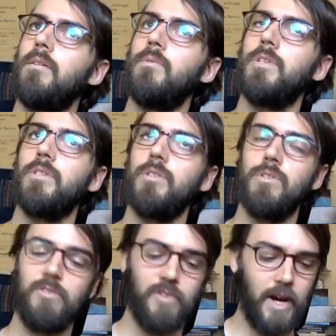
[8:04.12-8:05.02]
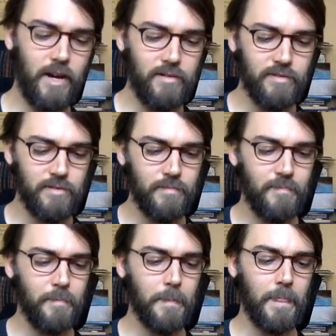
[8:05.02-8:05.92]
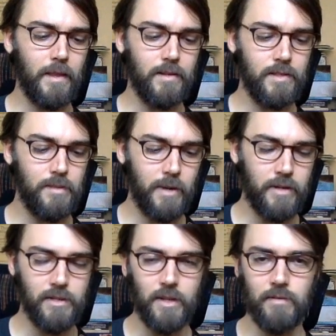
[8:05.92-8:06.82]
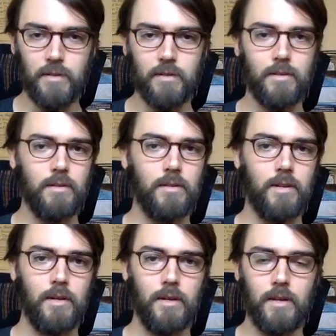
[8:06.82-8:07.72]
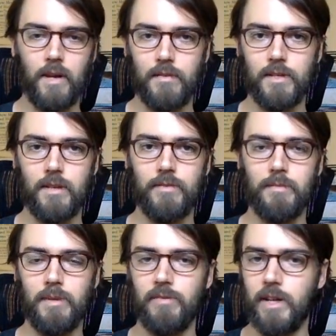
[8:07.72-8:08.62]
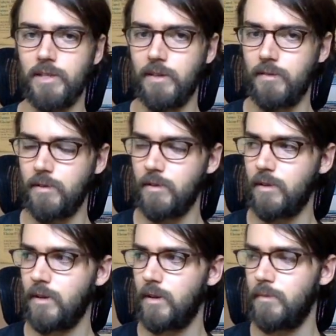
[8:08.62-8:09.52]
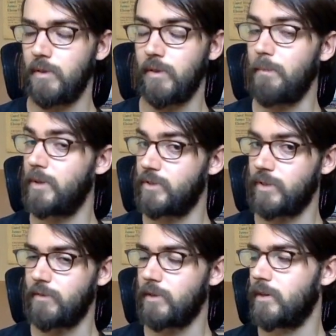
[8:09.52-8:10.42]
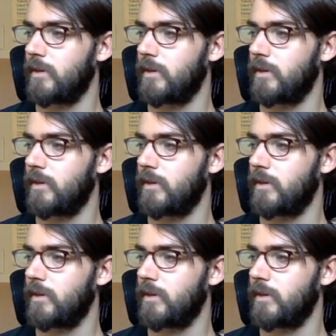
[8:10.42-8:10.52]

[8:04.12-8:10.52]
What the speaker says: which is a 2-5, C minor 7, F7, B flat 7, B flat major 7.